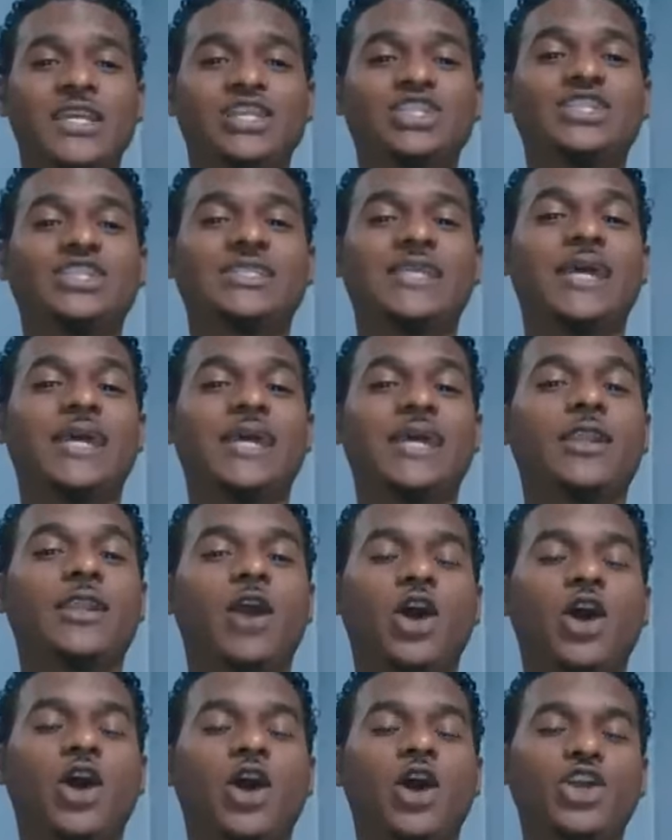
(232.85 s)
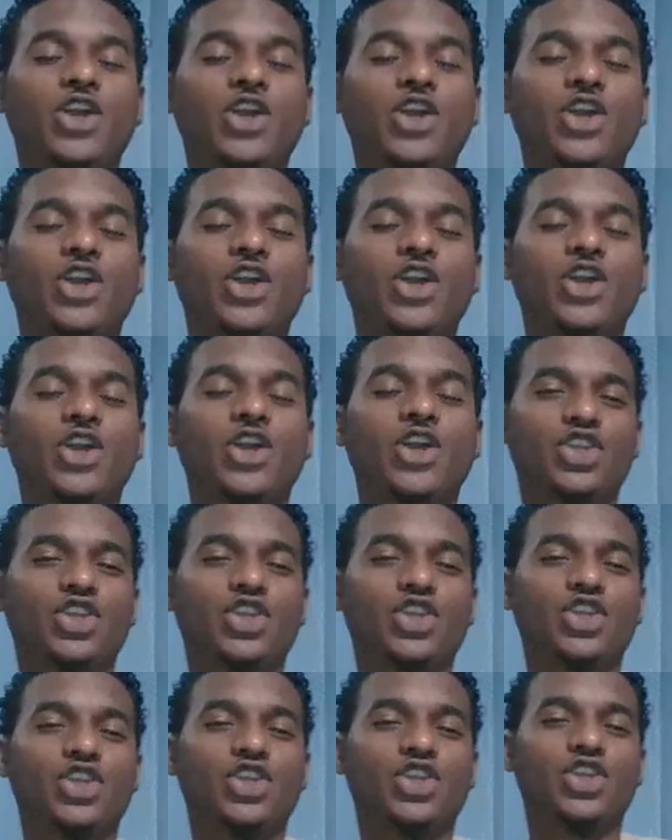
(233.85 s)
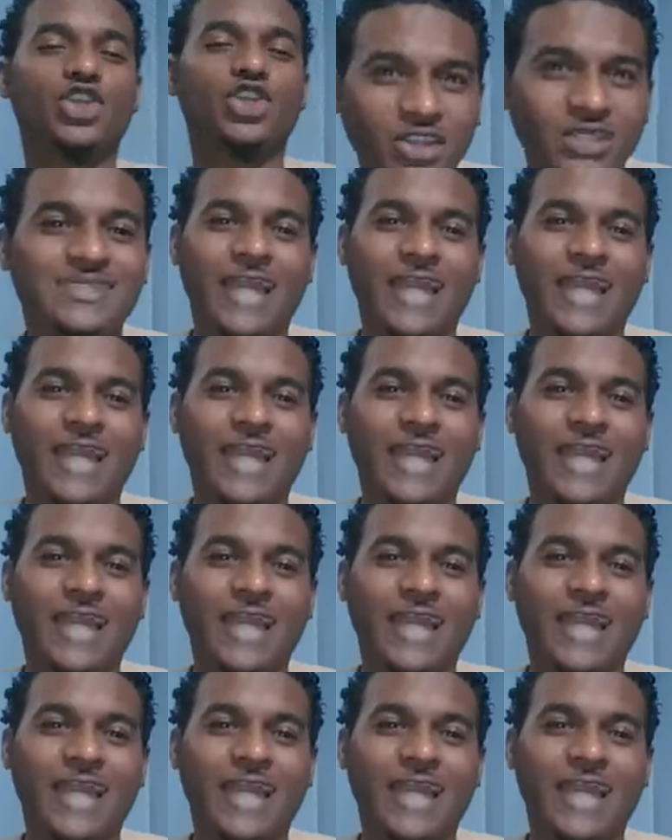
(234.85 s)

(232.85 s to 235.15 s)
she said, your worries